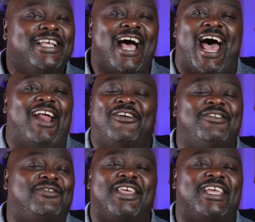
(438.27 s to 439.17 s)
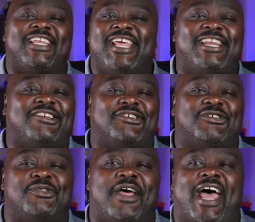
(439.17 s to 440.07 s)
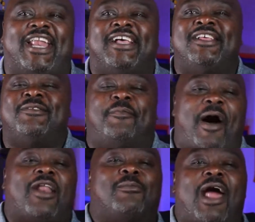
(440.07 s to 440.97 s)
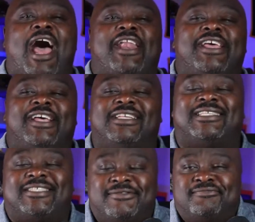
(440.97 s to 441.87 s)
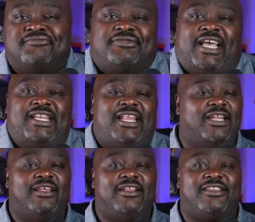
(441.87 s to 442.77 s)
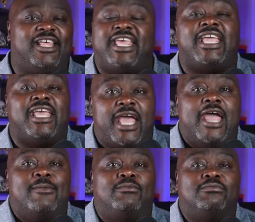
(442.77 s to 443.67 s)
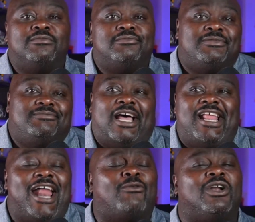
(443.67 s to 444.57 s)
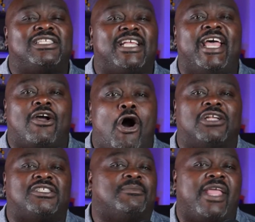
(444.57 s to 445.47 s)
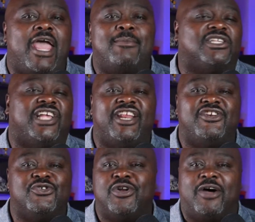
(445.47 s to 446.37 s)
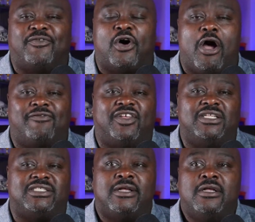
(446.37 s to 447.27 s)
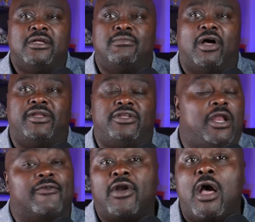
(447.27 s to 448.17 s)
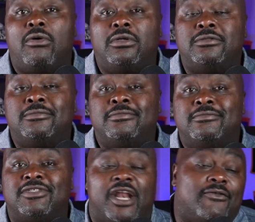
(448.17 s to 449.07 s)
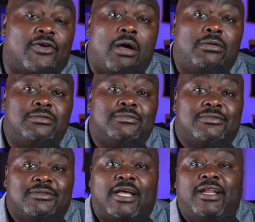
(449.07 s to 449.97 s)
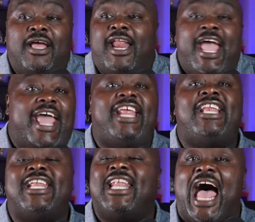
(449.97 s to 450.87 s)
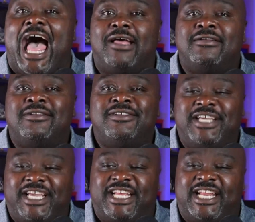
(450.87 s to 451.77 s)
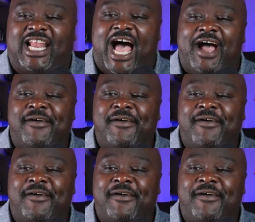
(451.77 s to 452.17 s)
I don't even think he needed to do that. The bottom line is the kicking game, I don't want to say it cost him the game because they didn't do enough on offense, but you never know. You never know. And he didn't lie. He didn't lie.